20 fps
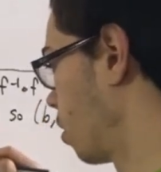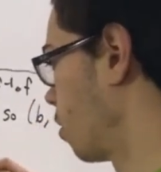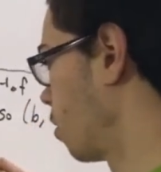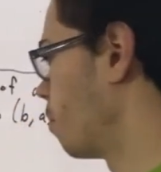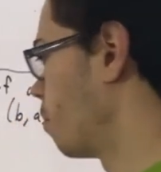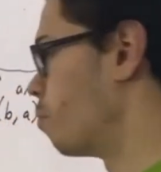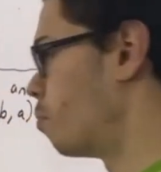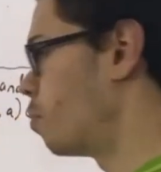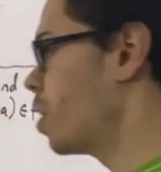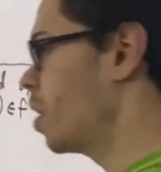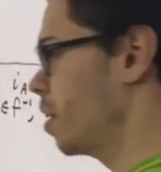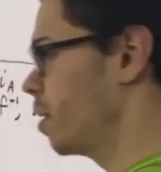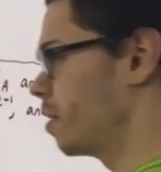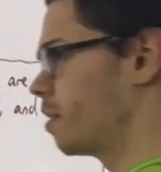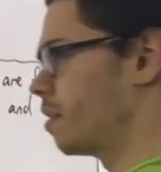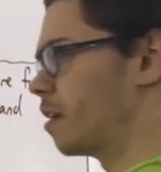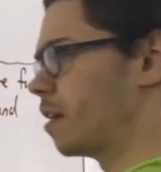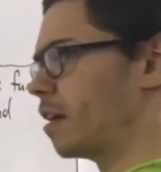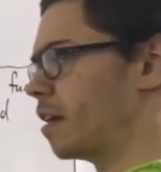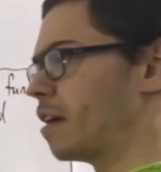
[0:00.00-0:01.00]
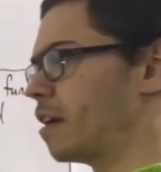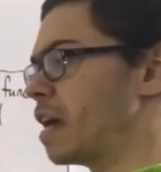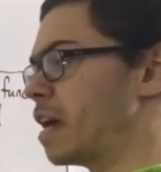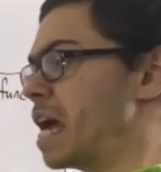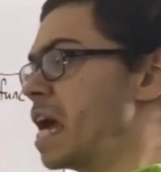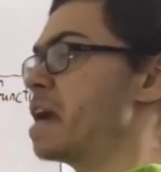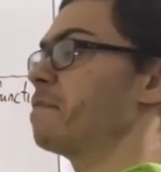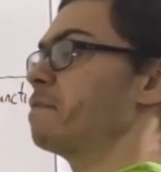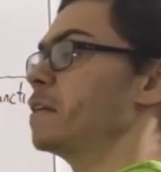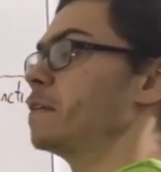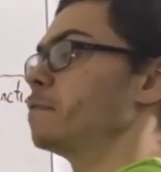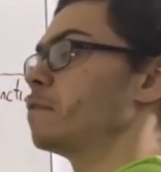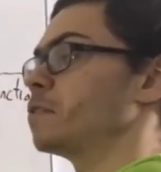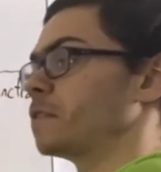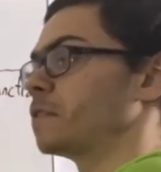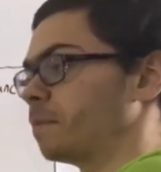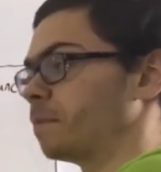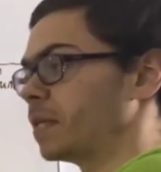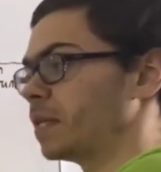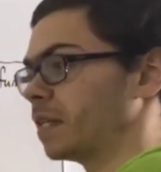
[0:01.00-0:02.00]
But f inverse
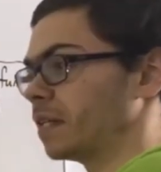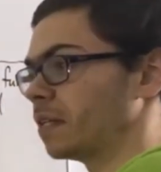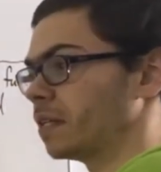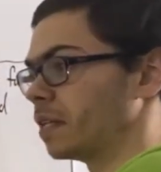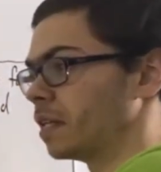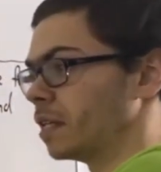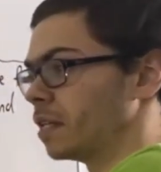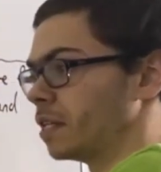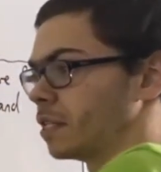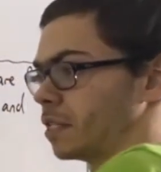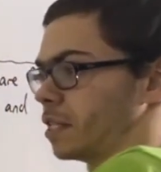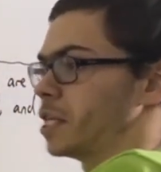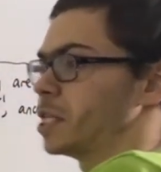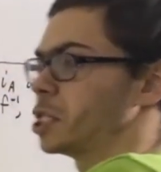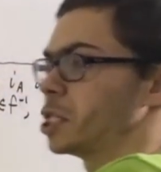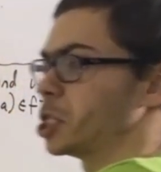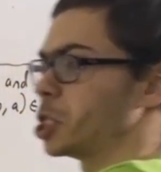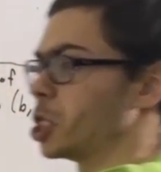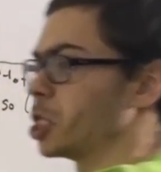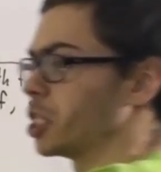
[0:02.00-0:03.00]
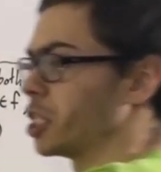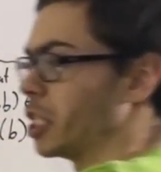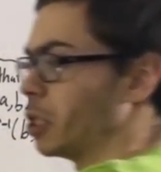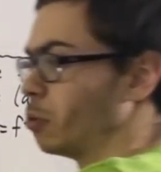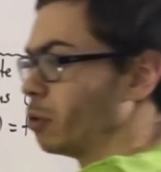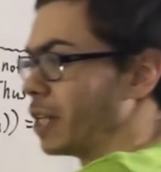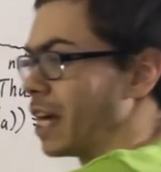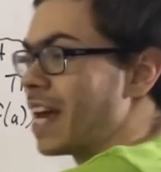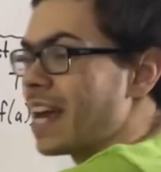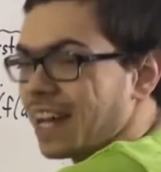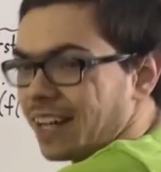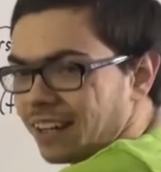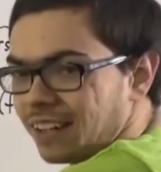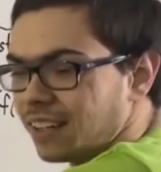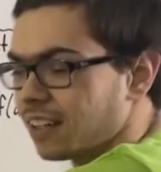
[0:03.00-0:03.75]
of B is just equal to A.